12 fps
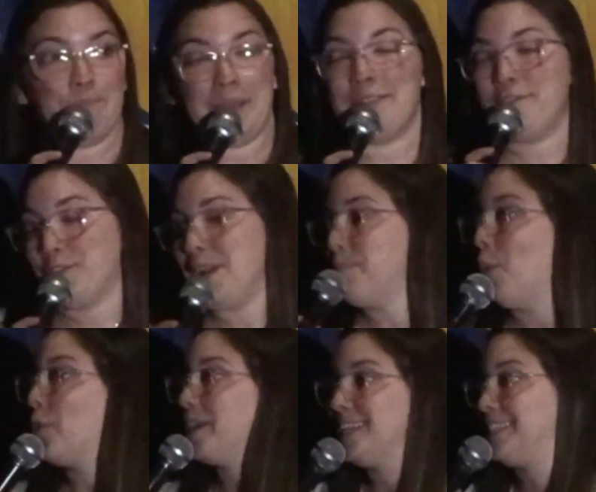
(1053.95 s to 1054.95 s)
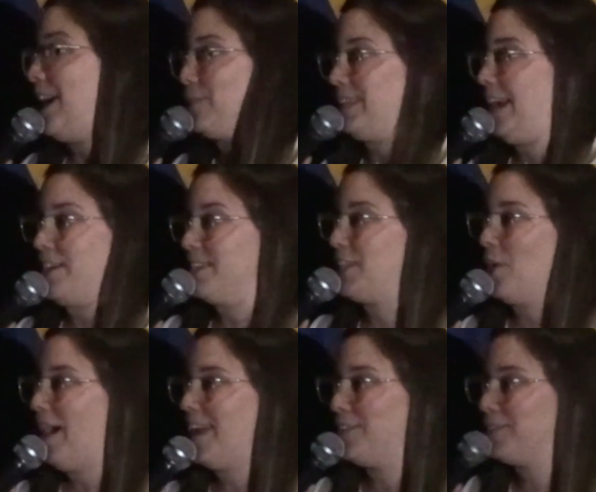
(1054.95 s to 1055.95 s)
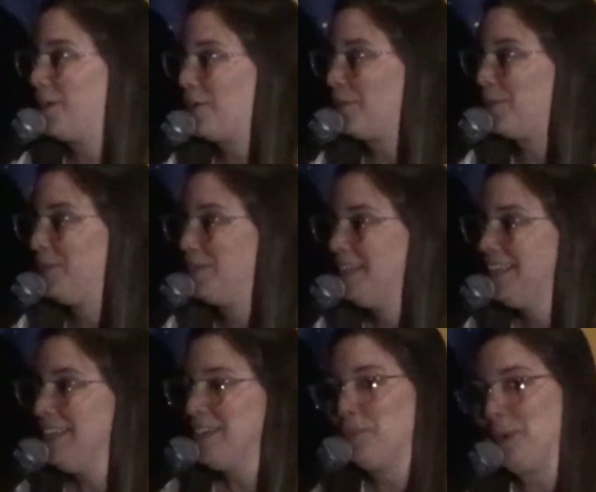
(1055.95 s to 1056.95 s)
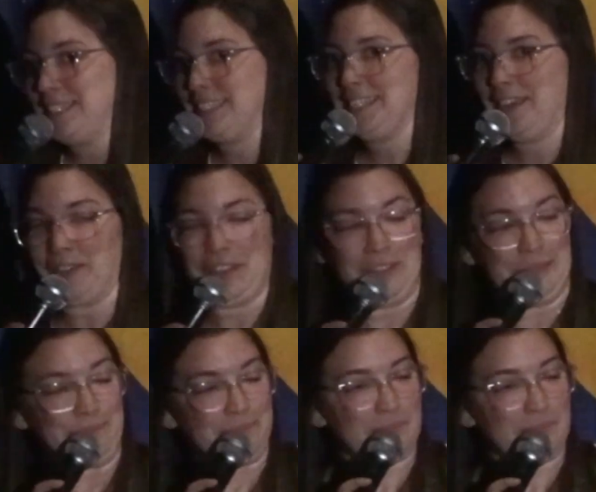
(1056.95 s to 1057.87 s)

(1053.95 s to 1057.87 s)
but free porn is out there, so I don't know what to tell you.